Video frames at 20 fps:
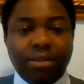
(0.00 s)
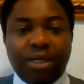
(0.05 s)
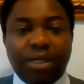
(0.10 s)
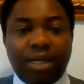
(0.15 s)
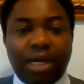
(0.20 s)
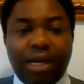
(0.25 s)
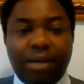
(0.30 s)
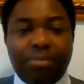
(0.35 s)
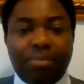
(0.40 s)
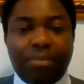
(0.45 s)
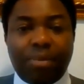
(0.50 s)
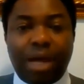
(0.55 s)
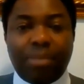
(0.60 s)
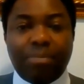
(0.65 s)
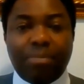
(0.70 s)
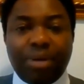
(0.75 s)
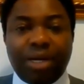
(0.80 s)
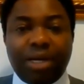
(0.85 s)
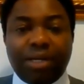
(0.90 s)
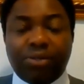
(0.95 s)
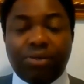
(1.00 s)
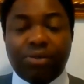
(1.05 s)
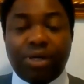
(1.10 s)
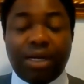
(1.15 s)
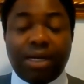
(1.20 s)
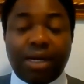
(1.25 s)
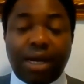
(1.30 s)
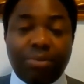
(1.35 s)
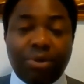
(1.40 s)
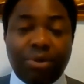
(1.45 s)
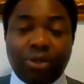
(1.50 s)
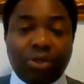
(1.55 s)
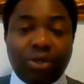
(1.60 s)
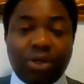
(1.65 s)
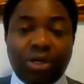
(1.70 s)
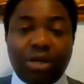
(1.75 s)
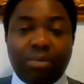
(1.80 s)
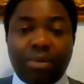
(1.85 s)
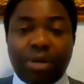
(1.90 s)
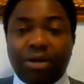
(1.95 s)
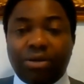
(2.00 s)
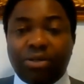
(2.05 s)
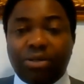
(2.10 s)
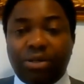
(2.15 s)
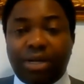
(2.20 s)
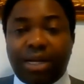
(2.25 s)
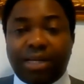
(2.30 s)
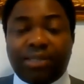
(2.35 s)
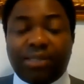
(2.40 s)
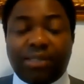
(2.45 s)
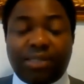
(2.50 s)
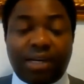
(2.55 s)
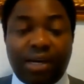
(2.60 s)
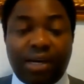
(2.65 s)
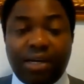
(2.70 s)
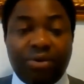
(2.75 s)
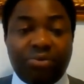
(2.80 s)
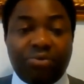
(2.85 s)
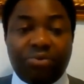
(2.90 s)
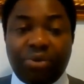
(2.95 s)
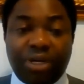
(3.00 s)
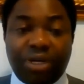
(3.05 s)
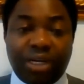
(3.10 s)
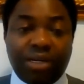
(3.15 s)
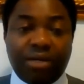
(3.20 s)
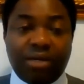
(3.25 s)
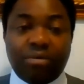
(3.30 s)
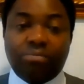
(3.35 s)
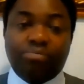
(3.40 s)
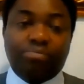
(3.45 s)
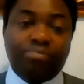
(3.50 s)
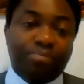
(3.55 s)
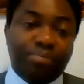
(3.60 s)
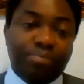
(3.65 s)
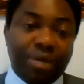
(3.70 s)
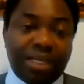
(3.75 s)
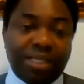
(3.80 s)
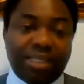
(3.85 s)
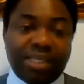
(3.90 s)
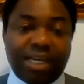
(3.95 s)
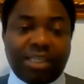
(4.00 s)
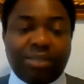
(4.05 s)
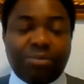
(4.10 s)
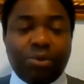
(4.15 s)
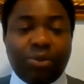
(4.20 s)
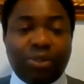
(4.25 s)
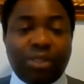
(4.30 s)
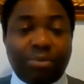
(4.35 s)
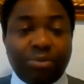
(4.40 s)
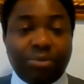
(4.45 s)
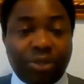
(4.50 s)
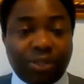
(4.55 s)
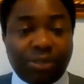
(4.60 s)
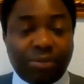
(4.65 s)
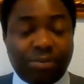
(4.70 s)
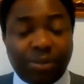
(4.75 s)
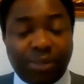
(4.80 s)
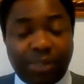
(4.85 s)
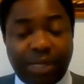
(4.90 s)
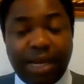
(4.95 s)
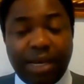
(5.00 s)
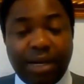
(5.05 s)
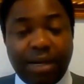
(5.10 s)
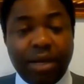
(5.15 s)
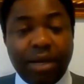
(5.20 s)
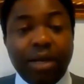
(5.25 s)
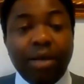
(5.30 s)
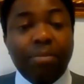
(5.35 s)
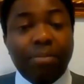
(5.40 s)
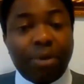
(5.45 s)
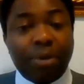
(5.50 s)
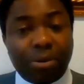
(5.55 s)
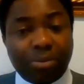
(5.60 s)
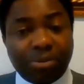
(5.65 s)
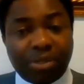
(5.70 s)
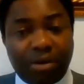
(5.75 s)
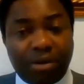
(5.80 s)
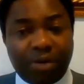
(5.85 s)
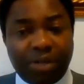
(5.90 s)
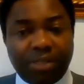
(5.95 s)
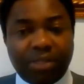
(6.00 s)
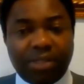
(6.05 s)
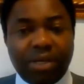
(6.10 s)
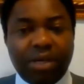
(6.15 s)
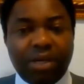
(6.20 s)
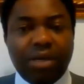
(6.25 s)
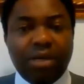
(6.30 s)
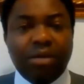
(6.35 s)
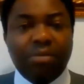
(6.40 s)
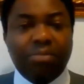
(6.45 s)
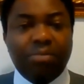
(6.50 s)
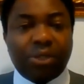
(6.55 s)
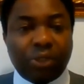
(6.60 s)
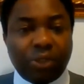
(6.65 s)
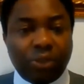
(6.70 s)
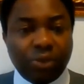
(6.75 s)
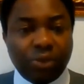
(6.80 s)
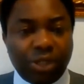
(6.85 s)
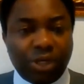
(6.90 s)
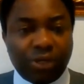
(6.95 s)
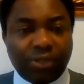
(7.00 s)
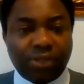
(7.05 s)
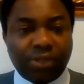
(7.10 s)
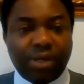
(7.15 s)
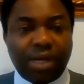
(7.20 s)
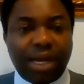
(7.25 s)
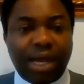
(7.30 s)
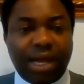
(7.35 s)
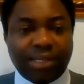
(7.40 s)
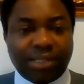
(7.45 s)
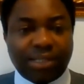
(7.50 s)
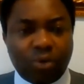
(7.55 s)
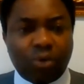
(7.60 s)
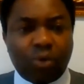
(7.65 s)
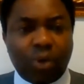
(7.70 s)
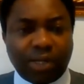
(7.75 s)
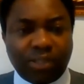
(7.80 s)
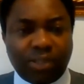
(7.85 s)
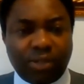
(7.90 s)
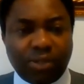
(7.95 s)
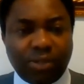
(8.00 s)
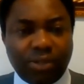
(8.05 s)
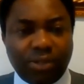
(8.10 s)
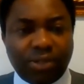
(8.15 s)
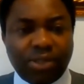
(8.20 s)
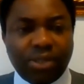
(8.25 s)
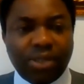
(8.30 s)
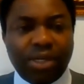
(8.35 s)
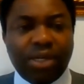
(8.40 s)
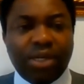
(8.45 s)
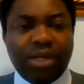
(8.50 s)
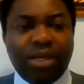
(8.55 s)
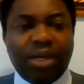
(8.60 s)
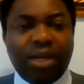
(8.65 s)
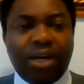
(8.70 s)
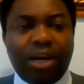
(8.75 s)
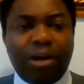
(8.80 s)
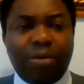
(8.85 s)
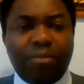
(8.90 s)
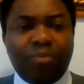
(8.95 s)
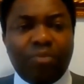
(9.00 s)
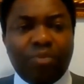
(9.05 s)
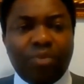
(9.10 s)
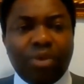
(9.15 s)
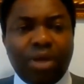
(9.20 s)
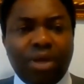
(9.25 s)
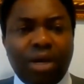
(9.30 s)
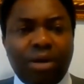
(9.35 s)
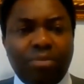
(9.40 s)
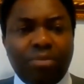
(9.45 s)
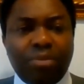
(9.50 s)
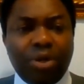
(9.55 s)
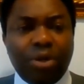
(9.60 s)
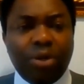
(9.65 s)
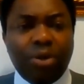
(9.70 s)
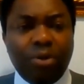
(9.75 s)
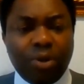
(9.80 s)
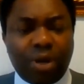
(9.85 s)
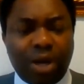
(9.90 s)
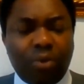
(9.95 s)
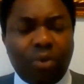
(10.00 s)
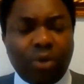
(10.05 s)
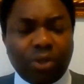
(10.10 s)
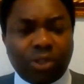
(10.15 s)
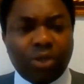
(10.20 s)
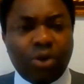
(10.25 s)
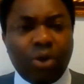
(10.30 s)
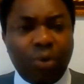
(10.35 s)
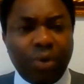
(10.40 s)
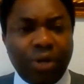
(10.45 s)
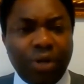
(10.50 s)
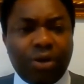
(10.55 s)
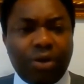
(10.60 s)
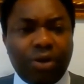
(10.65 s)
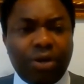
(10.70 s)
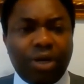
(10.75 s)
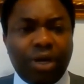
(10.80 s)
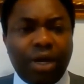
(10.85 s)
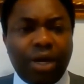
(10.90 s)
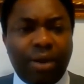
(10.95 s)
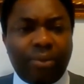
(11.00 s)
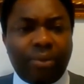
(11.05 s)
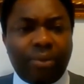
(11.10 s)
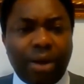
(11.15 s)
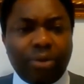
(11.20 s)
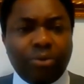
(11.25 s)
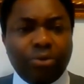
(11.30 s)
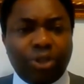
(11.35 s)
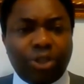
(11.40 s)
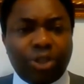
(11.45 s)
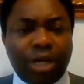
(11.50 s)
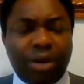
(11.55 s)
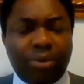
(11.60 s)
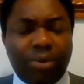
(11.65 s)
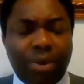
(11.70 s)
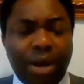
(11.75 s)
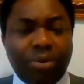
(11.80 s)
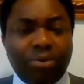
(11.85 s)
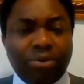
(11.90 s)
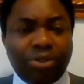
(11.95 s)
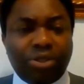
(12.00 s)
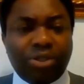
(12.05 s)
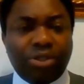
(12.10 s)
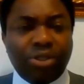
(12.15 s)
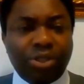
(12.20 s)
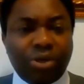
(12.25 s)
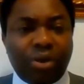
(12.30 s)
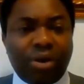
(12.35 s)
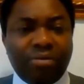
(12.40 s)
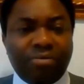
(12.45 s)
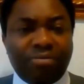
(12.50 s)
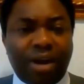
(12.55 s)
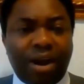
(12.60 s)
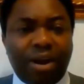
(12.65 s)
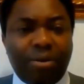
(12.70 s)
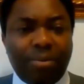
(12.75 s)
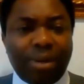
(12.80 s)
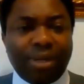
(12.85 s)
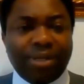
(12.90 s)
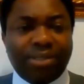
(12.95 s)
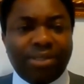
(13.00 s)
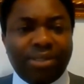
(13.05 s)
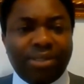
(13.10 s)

I'm being a student, I'm not talking about necessarily reading big textbooks. I'm just saying, be observant, be studious, ask questions, look at what's going on around your environment.